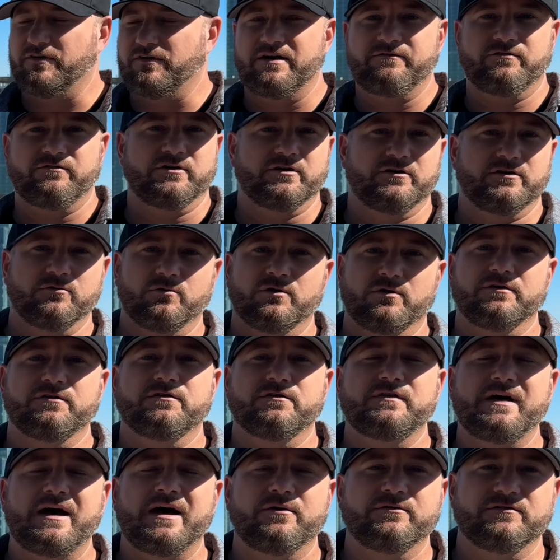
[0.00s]
500 or
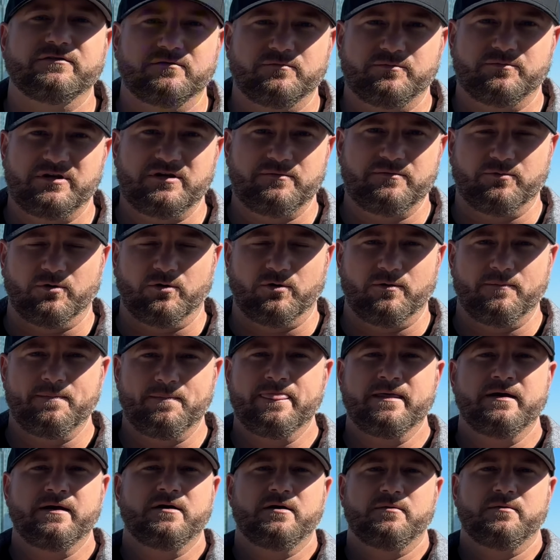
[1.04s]
1,000 people
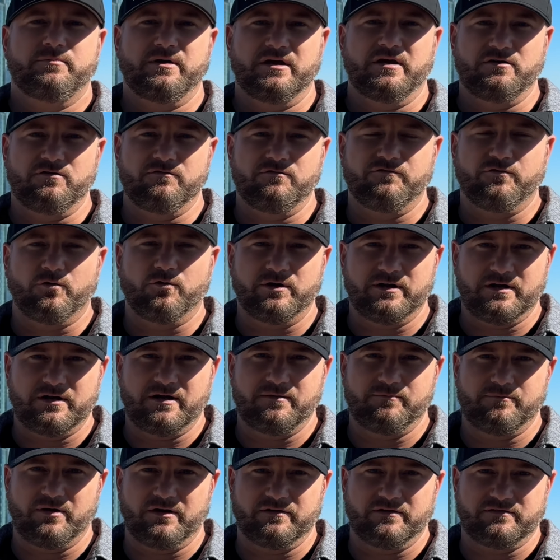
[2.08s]
paying you
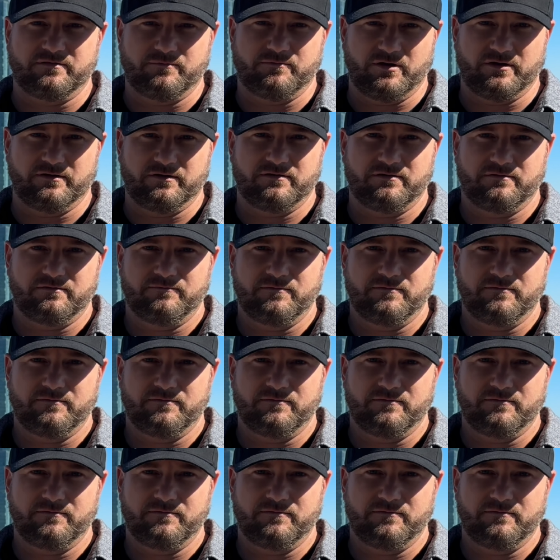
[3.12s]
49 bucks a month.